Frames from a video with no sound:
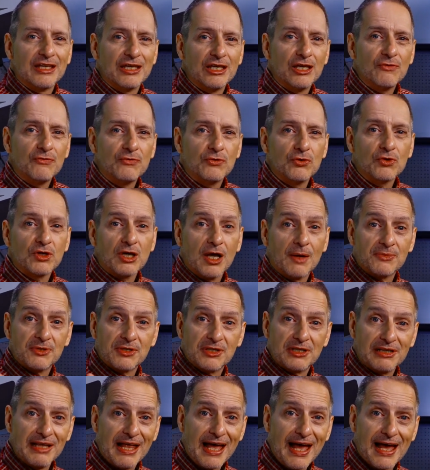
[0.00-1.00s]
If you come to
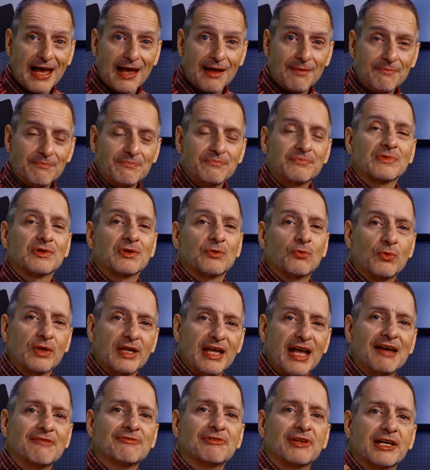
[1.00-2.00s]
the lab, we
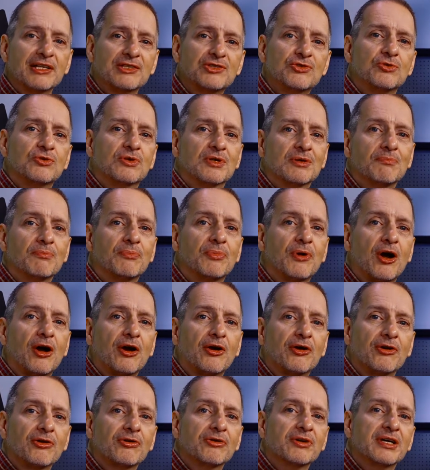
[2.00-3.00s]
have lights you can
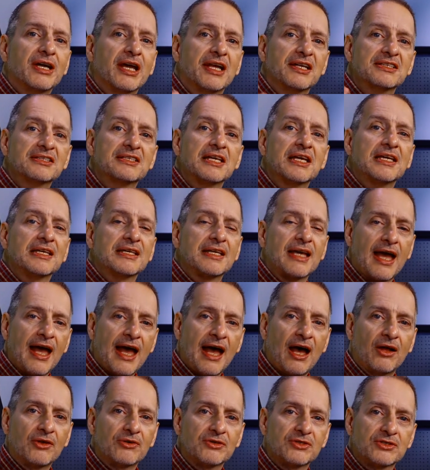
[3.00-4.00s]
borrow and take
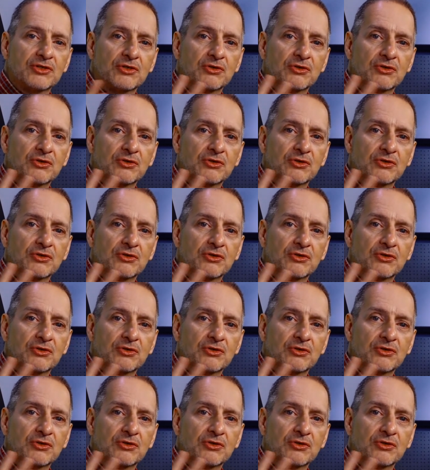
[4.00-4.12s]
out.